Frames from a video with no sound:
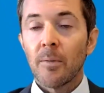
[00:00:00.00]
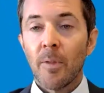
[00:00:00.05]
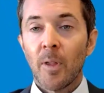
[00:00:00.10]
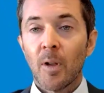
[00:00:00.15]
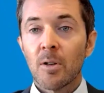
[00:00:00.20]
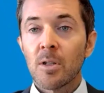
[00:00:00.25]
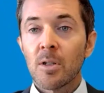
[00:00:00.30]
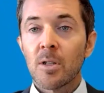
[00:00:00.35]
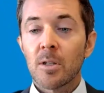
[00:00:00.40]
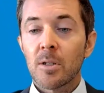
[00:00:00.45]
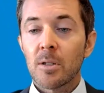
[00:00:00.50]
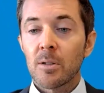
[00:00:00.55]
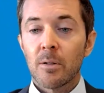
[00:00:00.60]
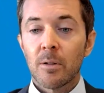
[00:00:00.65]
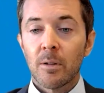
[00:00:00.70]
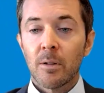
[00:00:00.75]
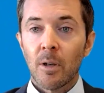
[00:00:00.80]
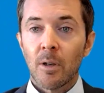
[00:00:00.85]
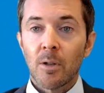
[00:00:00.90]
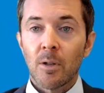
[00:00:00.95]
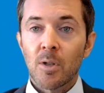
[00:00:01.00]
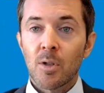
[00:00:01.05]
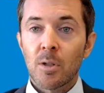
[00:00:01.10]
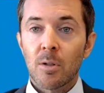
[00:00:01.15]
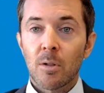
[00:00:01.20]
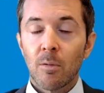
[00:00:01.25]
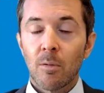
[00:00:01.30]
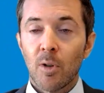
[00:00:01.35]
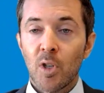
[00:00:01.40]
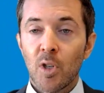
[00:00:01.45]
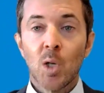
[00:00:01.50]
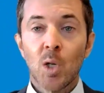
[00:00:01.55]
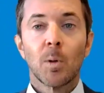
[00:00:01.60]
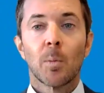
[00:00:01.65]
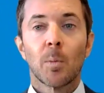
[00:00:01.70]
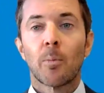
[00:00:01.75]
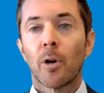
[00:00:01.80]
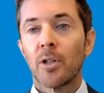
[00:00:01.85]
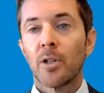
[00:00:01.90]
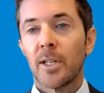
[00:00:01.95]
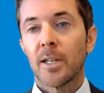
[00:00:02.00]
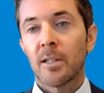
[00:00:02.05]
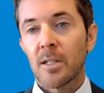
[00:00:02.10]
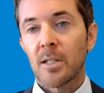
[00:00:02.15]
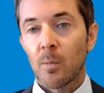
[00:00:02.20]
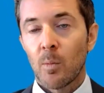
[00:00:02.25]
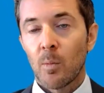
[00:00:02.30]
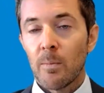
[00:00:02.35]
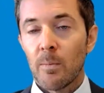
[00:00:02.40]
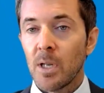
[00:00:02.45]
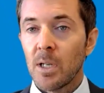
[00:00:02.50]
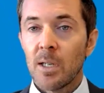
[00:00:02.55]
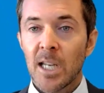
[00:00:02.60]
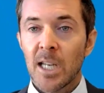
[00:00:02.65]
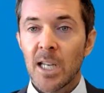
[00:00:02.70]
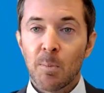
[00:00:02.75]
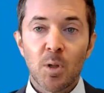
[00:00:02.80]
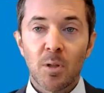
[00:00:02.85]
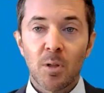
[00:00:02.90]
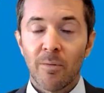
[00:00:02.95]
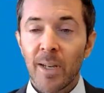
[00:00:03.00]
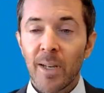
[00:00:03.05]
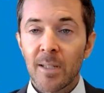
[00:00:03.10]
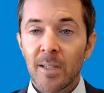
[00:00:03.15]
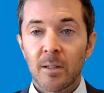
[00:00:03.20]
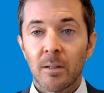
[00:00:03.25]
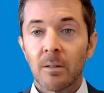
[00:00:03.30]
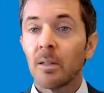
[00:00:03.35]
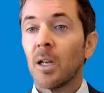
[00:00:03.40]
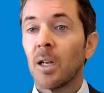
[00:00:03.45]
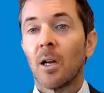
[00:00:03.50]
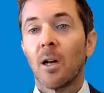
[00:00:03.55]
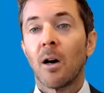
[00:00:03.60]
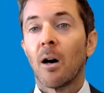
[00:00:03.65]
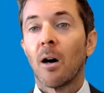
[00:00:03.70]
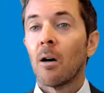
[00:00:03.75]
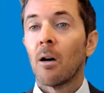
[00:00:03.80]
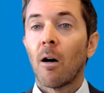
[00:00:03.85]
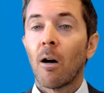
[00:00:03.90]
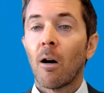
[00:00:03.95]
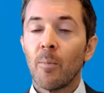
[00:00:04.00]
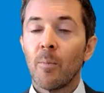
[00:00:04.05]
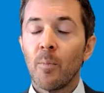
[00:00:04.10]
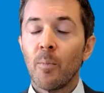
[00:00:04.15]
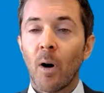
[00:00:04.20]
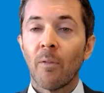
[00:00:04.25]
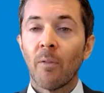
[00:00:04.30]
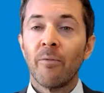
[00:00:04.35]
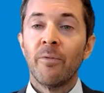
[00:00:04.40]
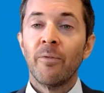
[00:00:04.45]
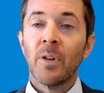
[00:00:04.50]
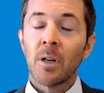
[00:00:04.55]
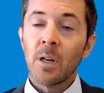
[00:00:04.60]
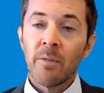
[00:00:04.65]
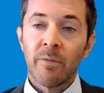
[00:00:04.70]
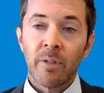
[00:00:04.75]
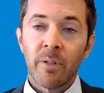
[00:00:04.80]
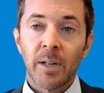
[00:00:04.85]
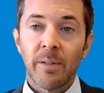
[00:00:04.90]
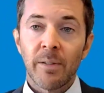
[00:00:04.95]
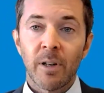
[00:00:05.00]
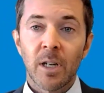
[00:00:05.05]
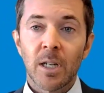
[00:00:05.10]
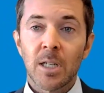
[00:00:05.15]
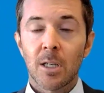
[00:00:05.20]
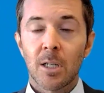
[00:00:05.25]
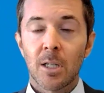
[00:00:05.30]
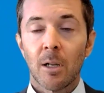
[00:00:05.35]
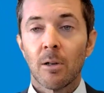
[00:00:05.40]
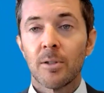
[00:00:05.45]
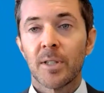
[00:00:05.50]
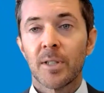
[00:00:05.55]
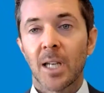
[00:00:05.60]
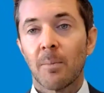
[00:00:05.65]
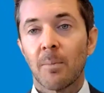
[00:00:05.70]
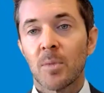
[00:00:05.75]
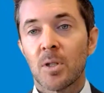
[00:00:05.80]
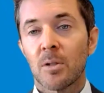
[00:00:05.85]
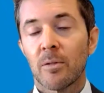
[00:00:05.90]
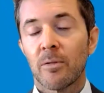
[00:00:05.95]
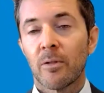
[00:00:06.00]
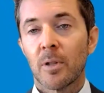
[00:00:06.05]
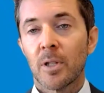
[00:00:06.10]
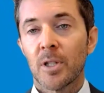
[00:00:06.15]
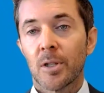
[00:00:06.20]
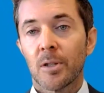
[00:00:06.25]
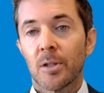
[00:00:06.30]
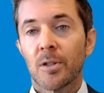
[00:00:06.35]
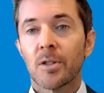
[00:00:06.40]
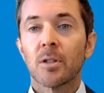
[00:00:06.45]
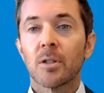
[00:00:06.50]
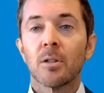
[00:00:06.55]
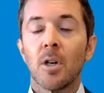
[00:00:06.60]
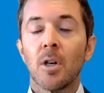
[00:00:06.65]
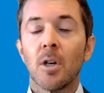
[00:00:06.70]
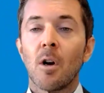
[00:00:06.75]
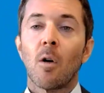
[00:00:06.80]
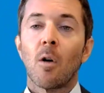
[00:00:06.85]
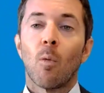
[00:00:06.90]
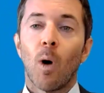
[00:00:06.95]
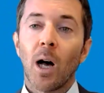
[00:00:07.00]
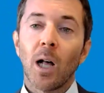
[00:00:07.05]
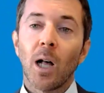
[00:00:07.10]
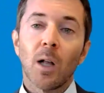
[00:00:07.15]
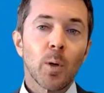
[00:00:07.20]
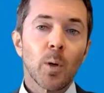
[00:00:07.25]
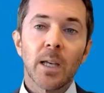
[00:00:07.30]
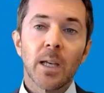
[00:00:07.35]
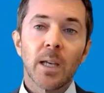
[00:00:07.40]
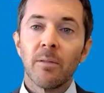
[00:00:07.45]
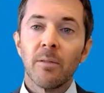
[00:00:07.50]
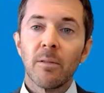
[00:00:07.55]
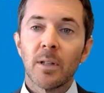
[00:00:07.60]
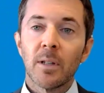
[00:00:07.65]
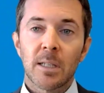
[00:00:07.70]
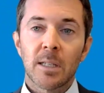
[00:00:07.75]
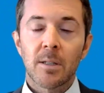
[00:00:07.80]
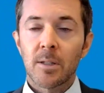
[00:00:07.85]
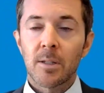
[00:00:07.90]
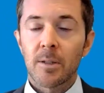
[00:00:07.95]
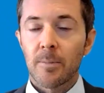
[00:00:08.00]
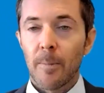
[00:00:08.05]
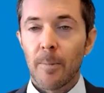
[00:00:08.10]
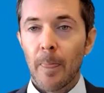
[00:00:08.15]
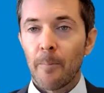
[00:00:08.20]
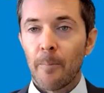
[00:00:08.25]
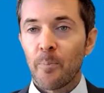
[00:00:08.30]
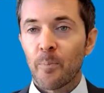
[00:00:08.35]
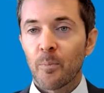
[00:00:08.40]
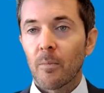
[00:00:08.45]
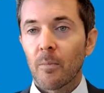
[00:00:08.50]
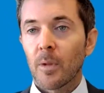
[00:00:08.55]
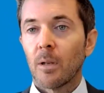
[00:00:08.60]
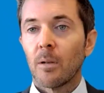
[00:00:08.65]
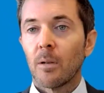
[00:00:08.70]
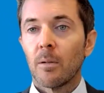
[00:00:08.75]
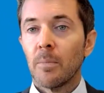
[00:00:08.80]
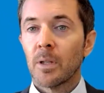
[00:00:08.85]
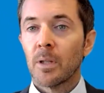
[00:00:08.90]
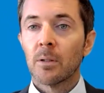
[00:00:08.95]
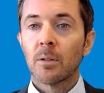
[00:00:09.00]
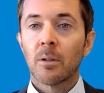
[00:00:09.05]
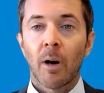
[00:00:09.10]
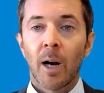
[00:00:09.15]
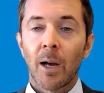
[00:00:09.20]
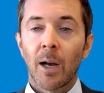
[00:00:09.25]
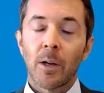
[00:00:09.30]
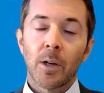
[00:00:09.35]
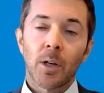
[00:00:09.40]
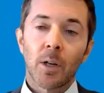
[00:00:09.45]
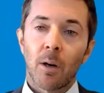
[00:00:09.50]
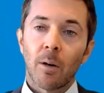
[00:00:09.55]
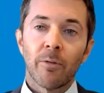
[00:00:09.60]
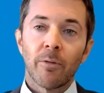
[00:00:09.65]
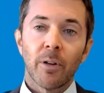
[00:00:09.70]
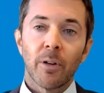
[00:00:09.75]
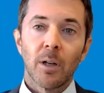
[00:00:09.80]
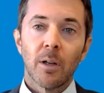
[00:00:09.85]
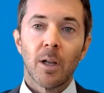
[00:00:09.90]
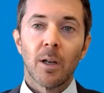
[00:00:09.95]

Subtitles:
those renewable projects that we've been desperate to invest in are very, very, very slow to come to fruition. So while we're in this middle ground of